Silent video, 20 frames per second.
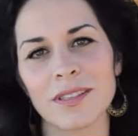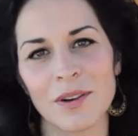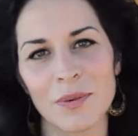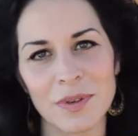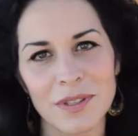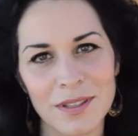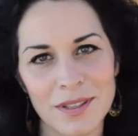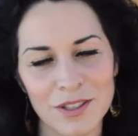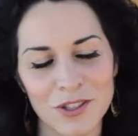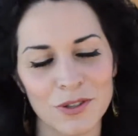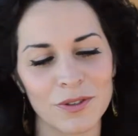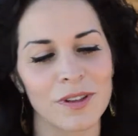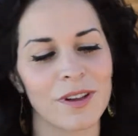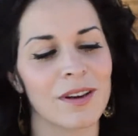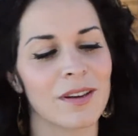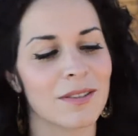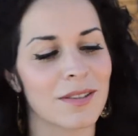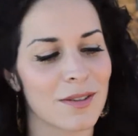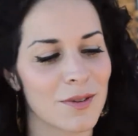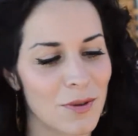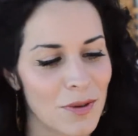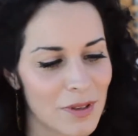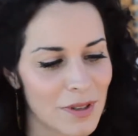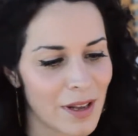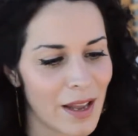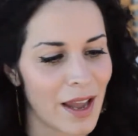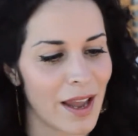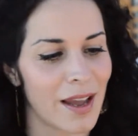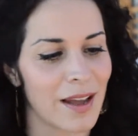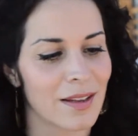I went to the Juilliard School,
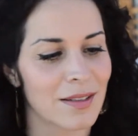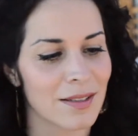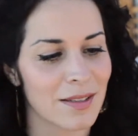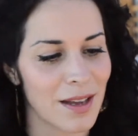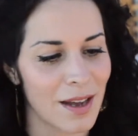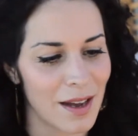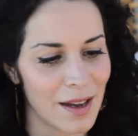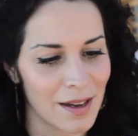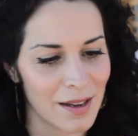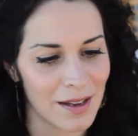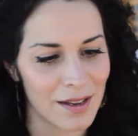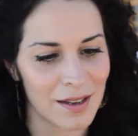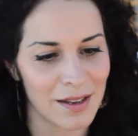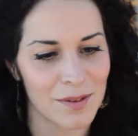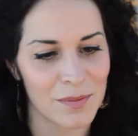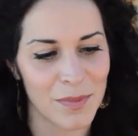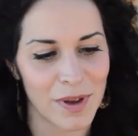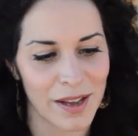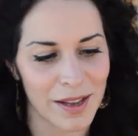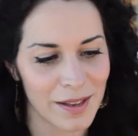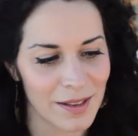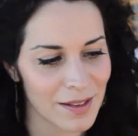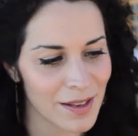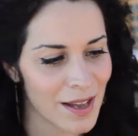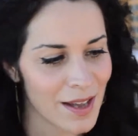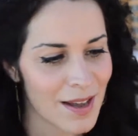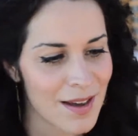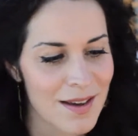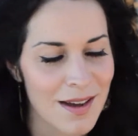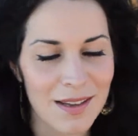and my
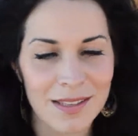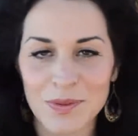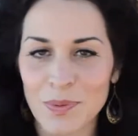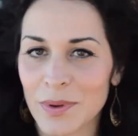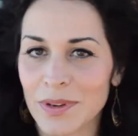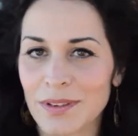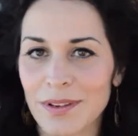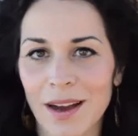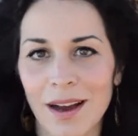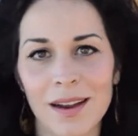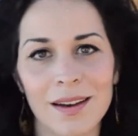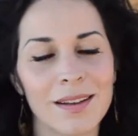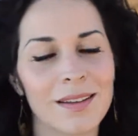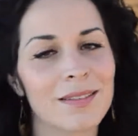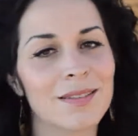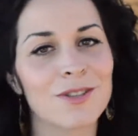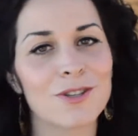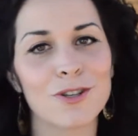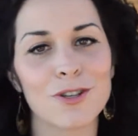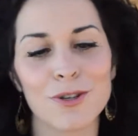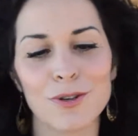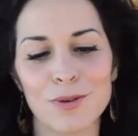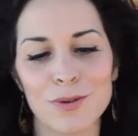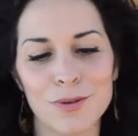husband got into